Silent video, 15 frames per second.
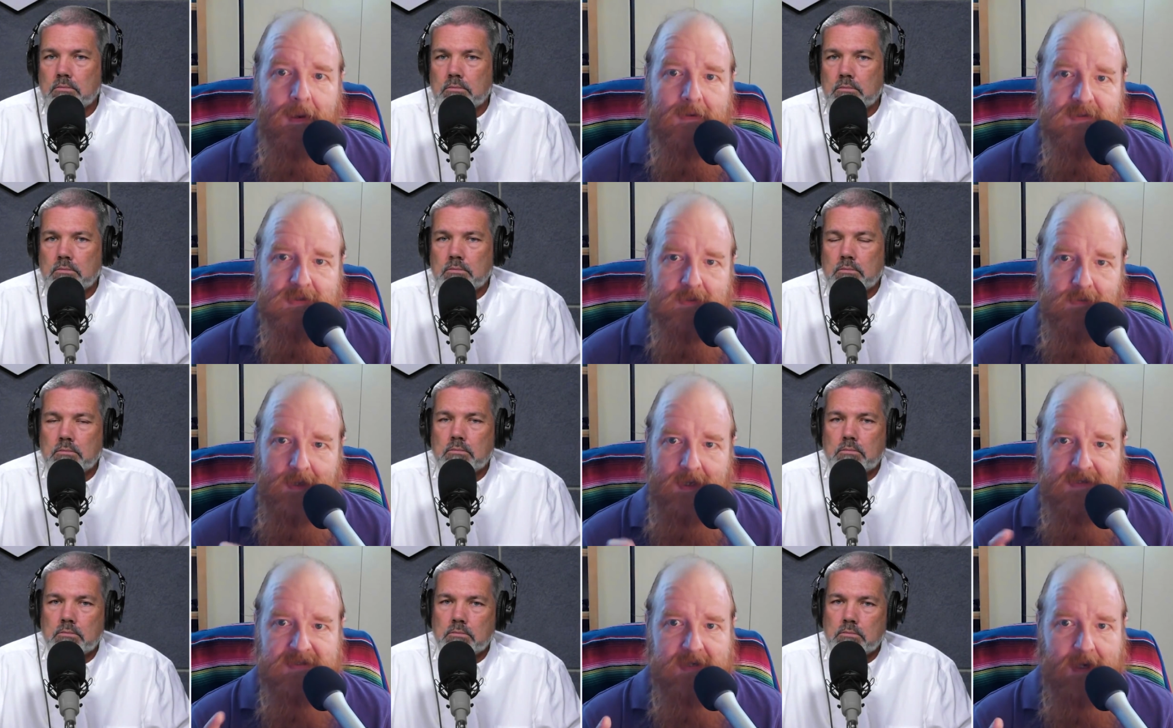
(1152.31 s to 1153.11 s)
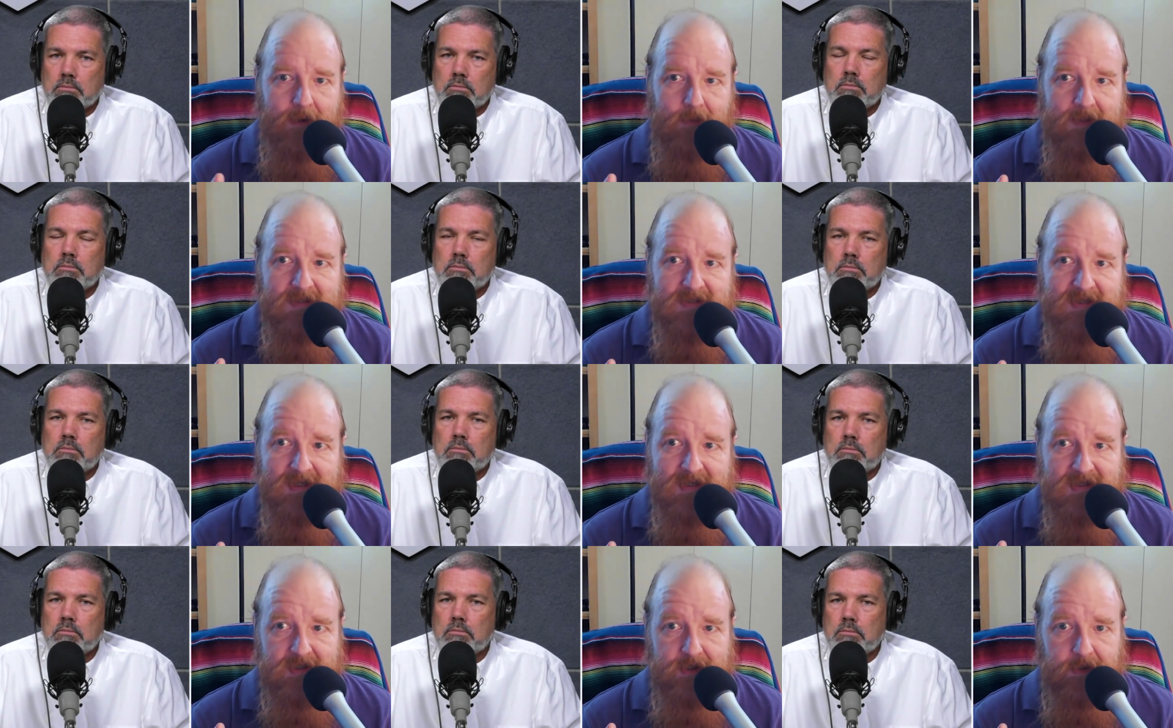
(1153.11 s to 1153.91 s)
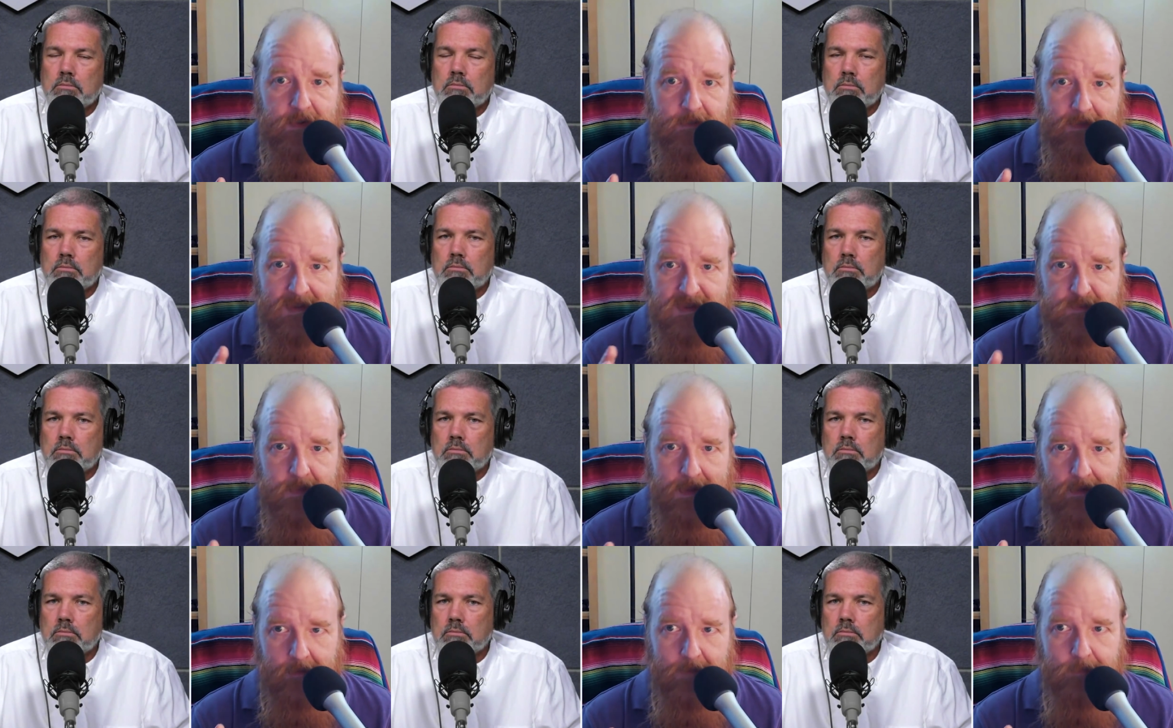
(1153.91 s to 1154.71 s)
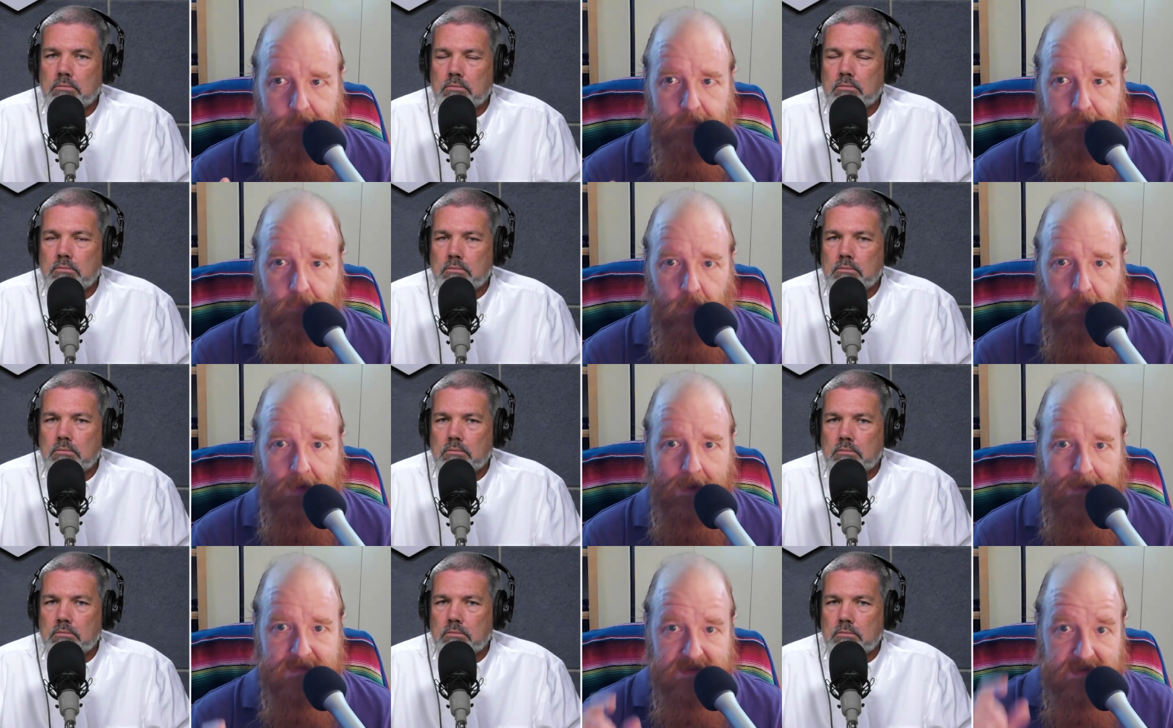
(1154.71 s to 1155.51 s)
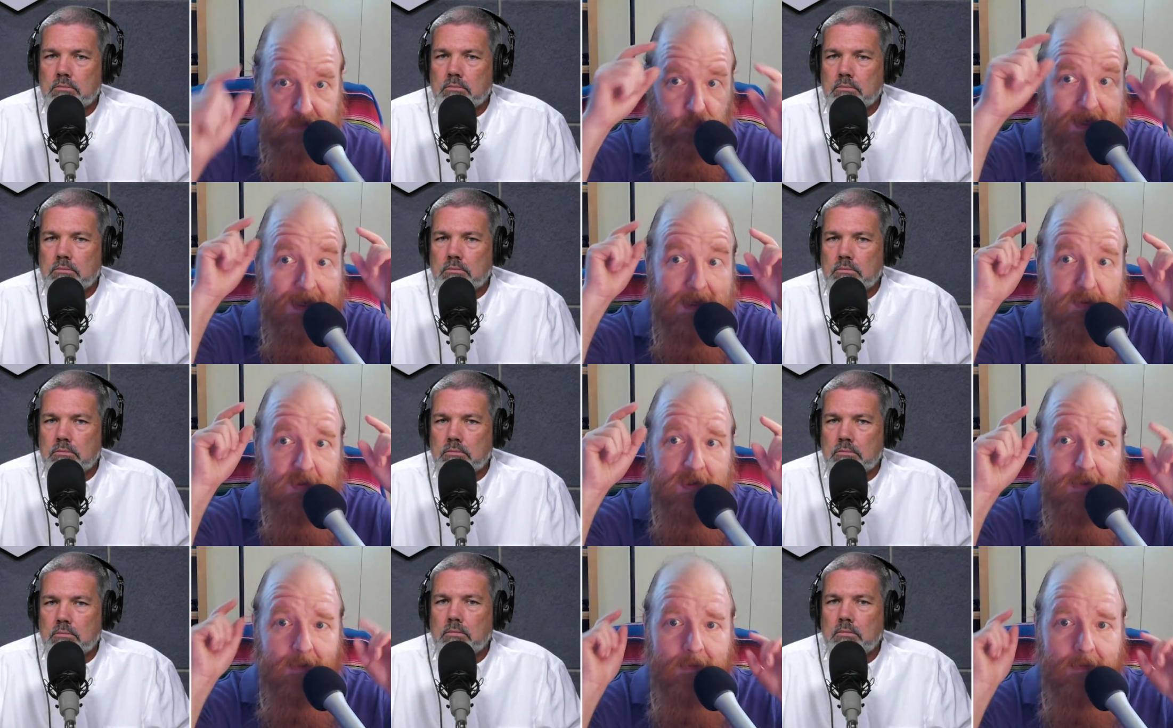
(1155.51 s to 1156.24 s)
Speaker 1: And so that's how he sees it on, as being on people's foreheads as a wreath